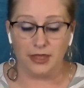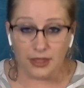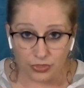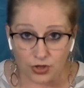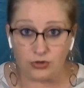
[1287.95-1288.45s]

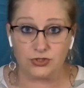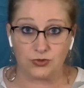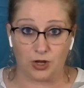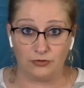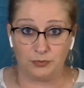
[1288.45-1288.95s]
in those
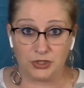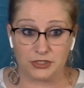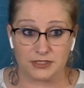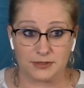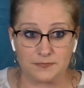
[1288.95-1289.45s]
12
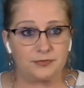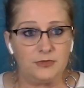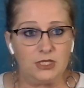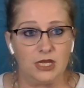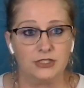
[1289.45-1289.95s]
books?
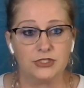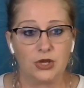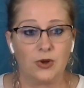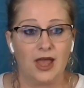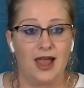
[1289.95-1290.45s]
And
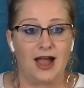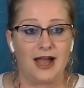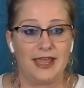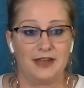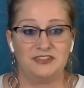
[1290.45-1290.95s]
so
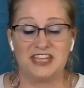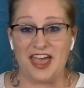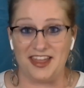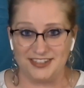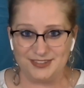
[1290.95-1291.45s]
I have
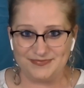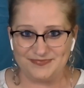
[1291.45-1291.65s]
10,